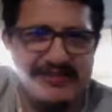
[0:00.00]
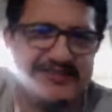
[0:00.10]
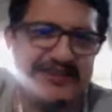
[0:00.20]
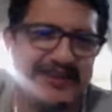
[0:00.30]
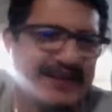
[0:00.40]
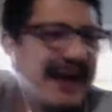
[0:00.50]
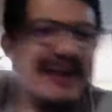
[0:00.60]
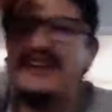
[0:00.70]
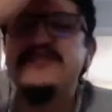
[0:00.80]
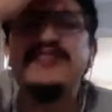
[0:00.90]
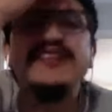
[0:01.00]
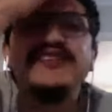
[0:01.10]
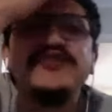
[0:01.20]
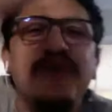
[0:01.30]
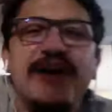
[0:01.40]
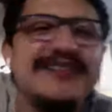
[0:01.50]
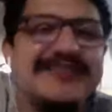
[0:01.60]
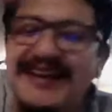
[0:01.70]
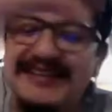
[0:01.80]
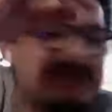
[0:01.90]
slide. I didn't even think twice.
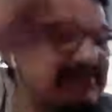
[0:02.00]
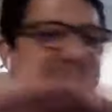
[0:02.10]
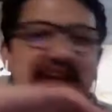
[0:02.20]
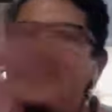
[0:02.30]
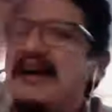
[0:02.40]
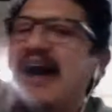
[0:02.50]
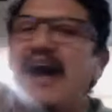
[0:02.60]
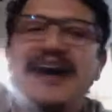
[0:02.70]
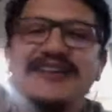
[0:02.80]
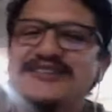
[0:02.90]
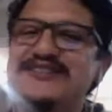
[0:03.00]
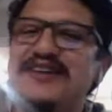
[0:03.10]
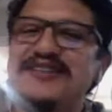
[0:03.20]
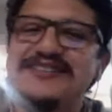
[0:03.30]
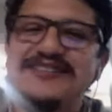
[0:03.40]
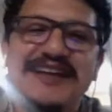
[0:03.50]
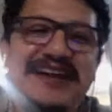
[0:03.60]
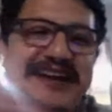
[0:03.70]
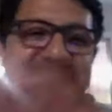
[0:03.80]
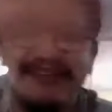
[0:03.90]
I just saw the
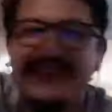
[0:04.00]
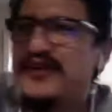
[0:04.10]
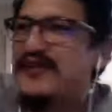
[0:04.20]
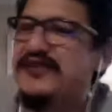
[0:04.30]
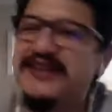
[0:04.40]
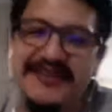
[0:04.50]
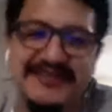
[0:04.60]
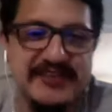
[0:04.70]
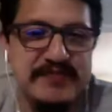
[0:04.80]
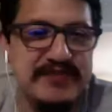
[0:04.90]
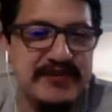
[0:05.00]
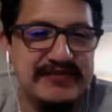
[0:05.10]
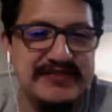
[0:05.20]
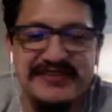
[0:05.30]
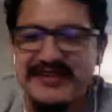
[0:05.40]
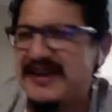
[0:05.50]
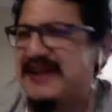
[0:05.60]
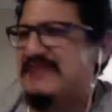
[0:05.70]
slide. I saw other kids jumping off the slide.